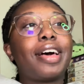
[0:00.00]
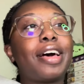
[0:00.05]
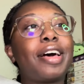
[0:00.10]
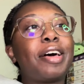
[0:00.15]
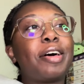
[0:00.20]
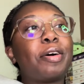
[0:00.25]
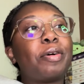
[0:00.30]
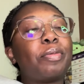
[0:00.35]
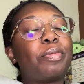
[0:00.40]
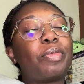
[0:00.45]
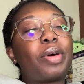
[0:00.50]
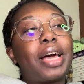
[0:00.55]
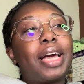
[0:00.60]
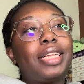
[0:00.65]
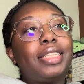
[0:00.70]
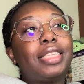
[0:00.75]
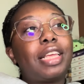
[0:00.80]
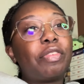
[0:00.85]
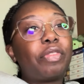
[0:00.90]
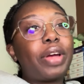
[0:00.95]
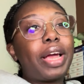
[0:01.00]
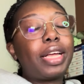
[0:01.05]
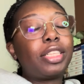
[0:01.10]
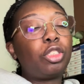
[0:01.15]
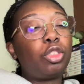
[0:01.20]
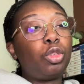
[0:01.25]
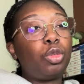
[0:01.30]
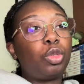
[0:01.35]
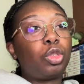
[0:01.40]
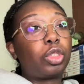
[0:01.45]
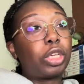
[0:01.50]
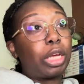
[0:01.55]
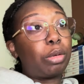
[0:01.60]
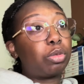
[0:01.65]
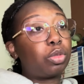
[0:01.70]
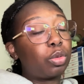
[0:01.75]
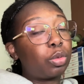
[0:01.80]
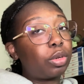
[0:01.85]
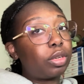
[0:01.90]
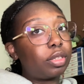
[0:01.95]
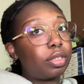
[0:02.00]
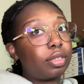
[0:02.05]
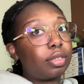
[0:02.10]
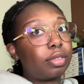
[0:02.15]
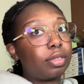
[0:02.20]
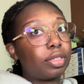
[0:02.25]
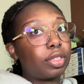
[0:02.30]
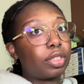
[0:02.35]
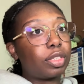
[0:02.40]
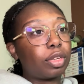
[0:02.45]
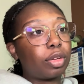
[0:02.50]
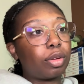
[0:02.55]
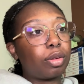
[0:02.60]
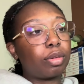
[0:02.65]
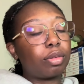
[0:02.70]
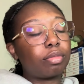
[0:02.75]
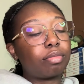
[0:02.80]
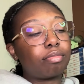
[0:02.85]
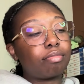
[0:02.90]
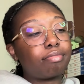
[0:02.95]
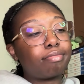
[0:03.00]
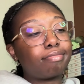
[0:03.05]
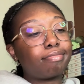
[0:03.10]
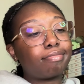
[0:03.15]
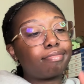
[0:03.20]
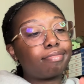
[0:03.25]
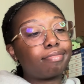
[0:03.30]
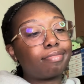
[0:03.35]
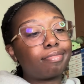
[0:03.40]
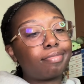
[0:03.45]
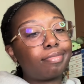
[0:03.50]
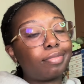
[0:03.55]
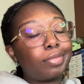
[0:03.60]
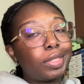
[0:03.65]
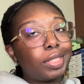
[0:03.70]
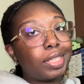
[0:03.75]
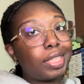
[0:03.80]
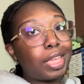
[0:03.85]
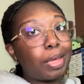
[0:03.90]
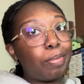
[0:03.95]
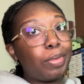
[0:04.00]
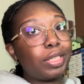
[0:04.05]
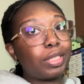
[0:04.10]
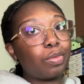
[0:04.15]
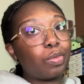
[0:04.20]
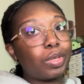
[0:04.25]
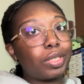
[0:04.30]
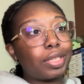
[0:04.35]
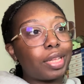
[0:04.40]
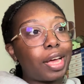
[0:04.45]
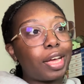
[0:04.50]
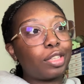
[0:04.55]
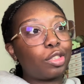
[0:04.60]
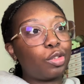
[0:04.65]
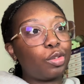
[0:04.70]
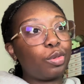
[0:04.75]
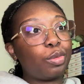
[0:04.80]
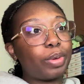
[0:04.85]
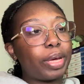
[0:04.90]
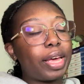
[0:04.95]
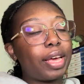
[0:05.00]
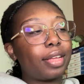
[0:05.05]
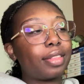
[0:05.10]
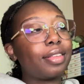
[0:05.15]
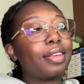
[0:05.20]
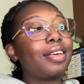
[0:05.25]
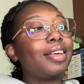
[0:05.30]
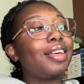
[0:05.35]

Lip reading: I never had to shape sort, so that means it was not too bad.